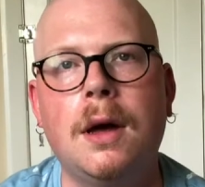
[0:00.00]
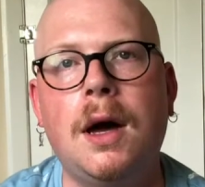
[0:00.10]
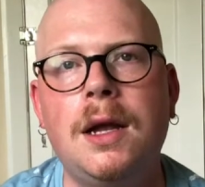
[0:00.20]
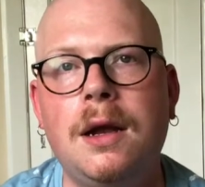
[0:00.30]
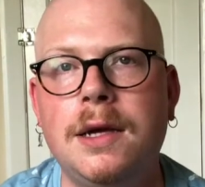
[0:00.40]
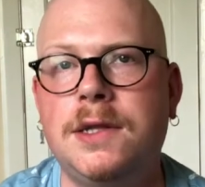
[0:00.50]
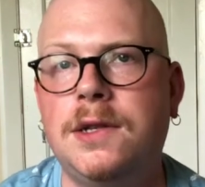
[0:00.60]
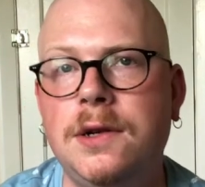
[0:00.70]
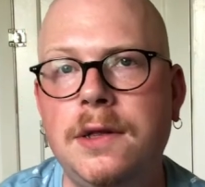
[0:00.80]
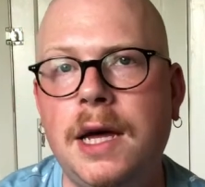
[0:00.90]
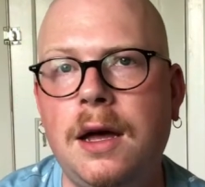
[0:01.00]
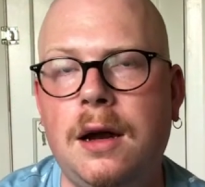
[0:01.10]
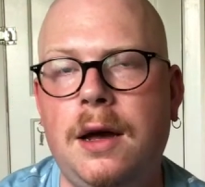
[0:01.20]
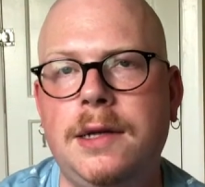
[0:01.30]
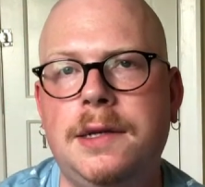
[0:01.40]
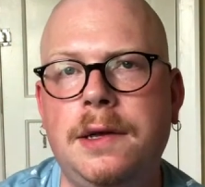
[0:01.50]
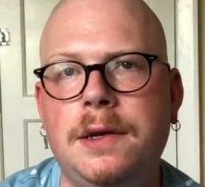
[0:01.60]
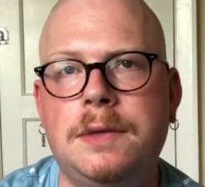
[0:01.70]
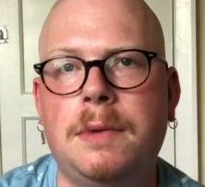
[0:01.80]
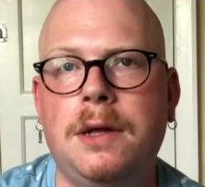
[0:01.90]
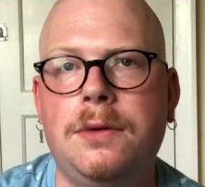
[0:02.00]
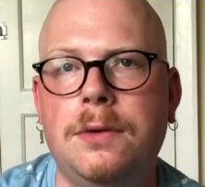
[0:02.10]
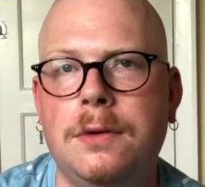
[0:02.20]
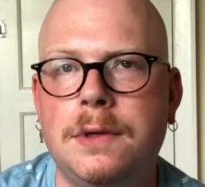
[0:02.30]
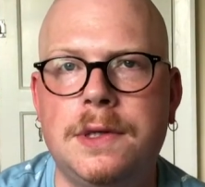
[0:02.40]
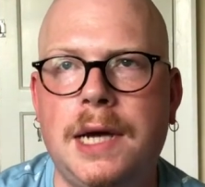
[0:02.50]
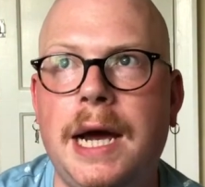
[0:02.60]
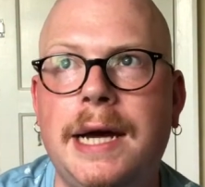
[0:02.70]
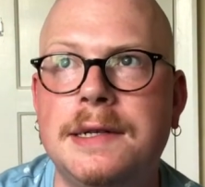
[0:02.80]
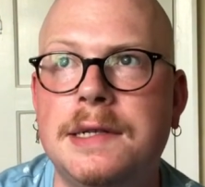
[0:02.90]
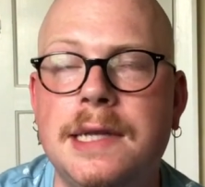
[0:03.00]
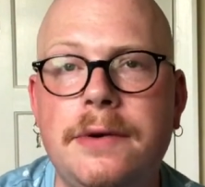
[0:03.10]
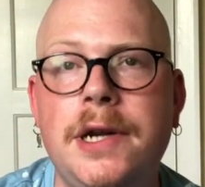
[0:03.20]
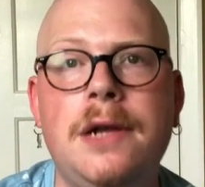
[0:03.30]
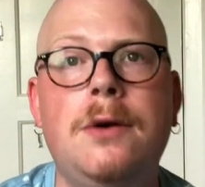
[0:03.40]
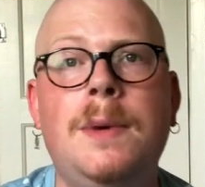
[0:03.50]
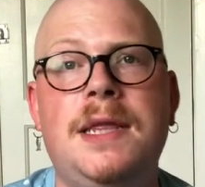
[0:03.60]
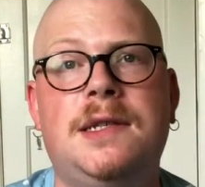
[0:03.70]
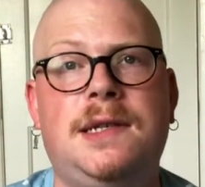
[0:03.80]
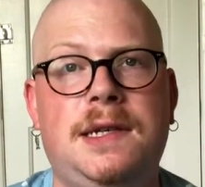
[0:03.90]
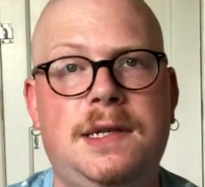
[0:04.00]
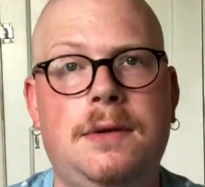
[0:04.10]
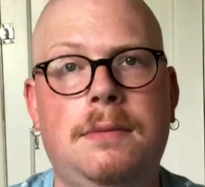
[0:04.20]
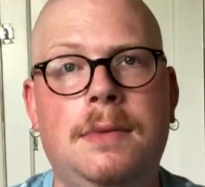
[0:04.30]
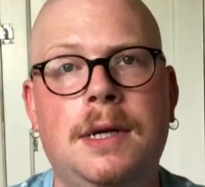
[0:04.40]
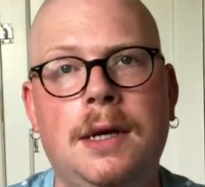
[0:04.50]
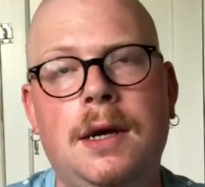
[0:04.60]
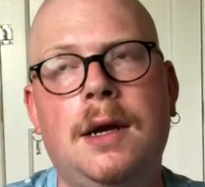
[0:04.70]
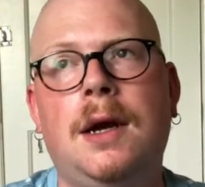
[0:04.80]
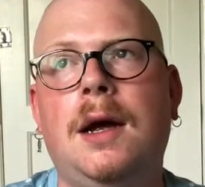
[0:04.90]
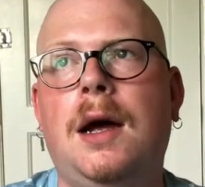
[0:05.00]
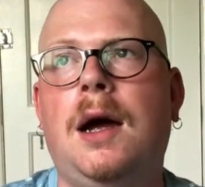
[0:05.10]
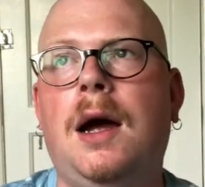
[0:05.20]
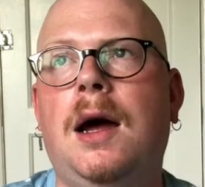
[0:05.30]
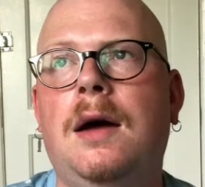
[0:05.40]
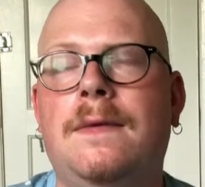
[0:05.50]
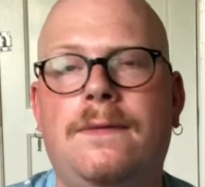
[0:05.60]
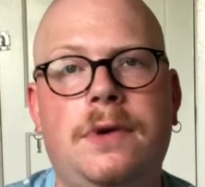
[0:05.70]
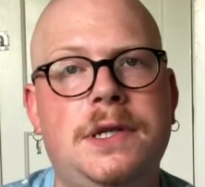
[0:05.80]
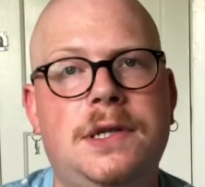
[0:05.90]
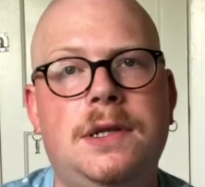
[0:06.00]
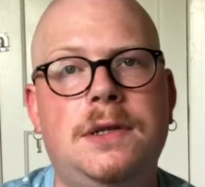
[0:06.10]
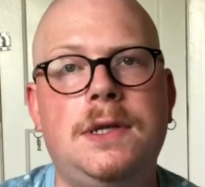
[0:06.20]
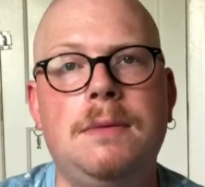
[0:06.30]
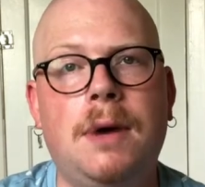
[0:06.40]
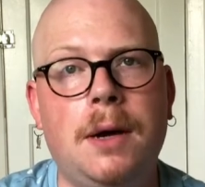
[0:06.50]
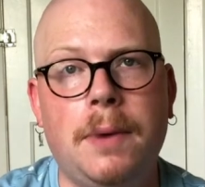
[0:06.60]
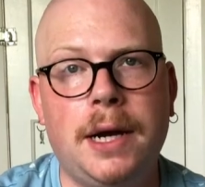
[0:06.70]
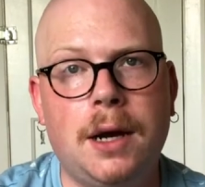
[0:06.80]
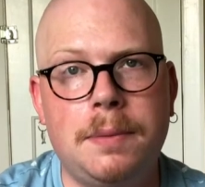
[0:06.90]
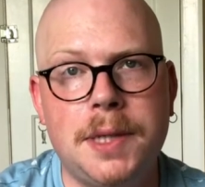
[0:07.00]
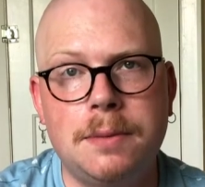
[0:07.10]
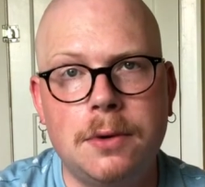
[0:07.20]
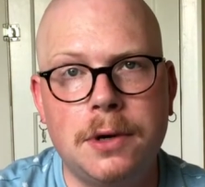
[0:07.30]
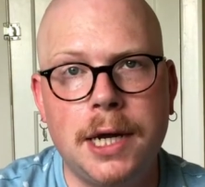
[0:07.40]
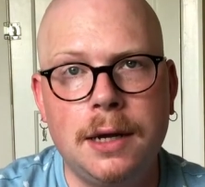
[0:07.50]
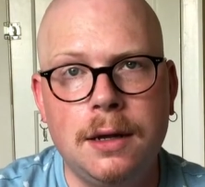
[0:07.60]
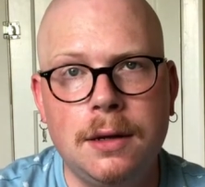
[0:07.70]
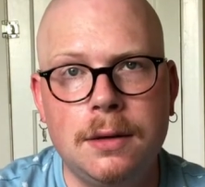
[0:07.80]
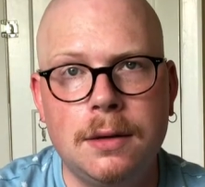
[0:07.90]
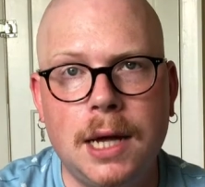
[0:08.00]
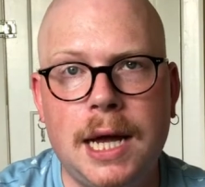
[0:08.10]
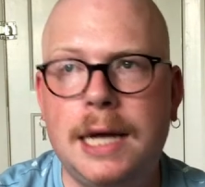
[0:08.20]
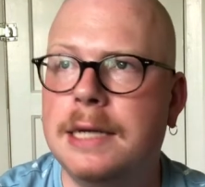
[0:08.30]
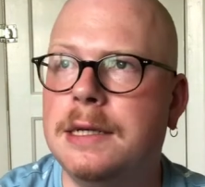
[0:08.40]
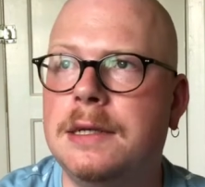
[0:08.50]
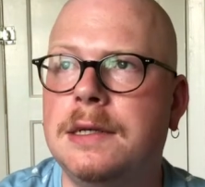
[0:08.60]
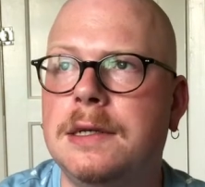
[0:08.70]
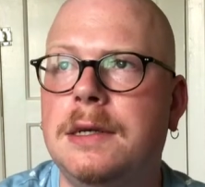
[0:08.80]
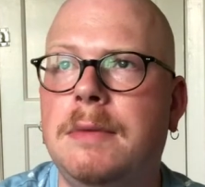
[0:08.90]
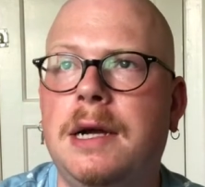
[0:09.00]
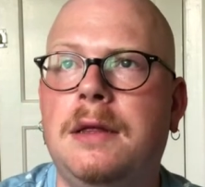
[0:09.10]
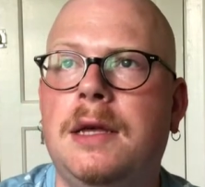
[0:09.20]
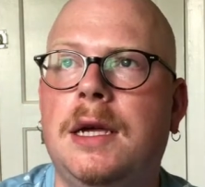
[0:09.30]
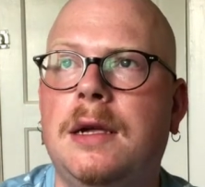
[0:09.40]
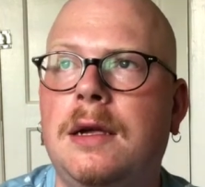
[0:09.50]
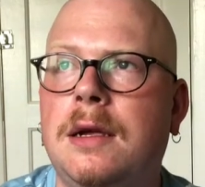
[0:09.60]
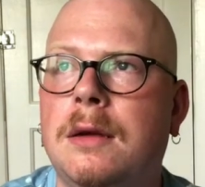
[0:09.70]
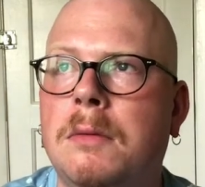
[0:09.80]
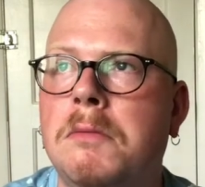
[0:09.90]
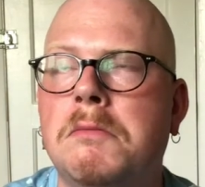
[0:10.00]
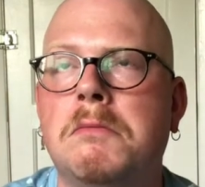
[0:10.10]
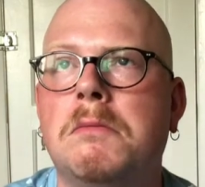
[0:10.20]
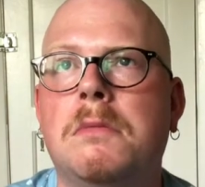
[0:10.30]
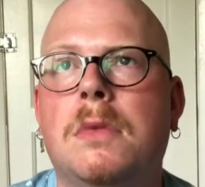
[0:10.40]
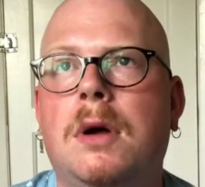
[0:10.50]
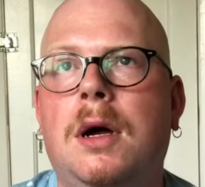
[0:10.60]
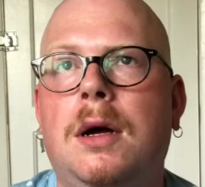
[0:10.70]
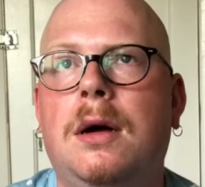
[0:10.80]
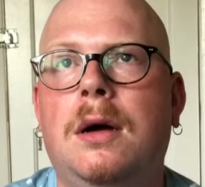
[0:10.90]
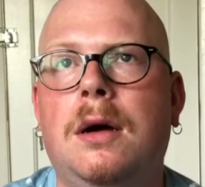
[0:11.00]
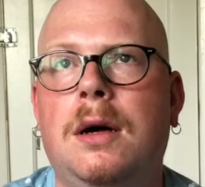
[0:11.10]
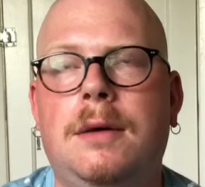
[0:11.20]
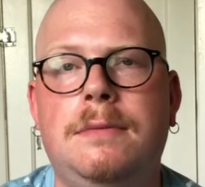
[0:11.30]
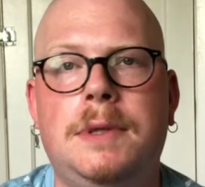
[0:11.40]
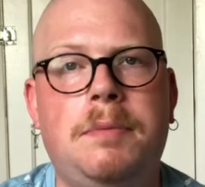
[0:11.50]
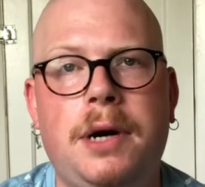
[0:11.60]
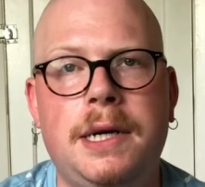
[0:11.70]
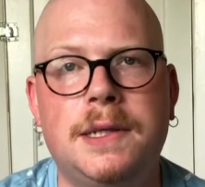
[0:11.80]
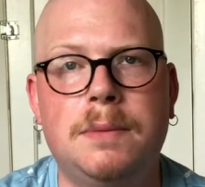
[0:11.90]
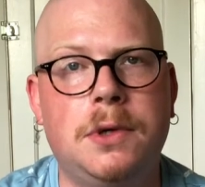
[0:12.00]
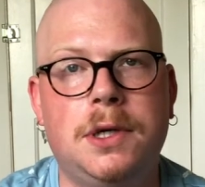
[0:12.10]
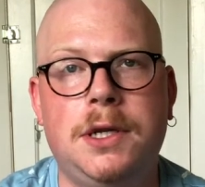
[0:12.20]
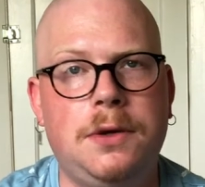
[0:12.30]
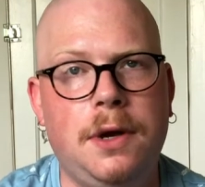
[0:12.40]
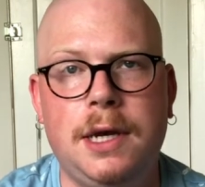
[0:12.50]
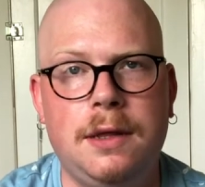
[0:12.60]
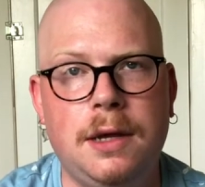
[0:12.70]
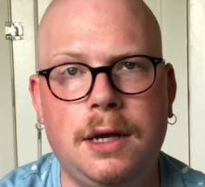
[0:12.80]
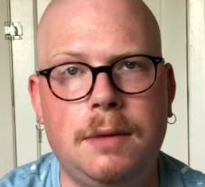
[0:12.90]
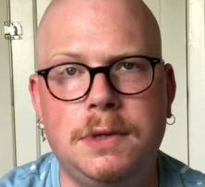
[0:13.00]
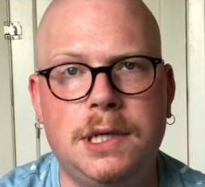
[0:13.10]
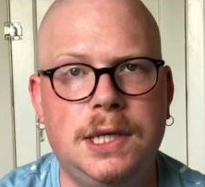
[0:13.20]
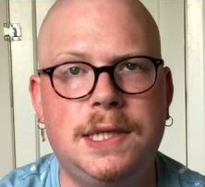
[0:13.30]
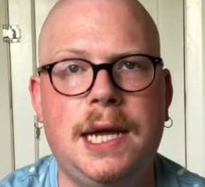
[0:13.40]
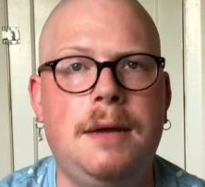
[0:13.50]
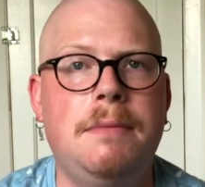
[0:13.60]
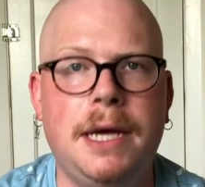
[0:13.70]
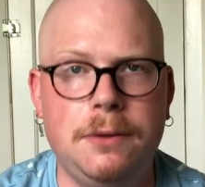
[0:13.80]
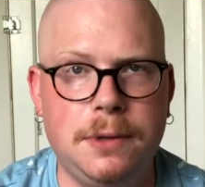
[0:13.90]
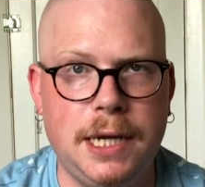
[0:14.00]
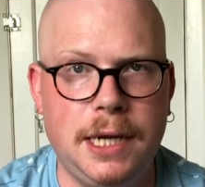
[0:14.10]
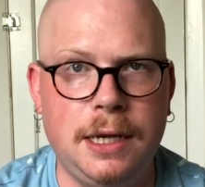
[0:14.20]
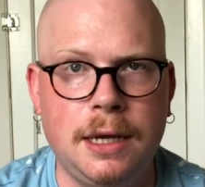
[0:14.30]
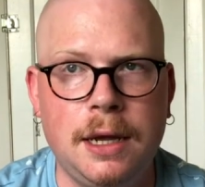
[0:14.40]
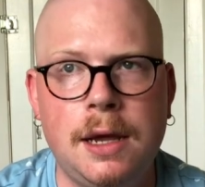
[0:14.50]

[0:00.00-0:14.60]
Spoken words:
I like to do that. I like to think of my thoughts as their own little weather system. For instance, you might wake up in the morning and you might think, I'm depressed, I'm not going to do anything, I'm just going to stay in bed all day.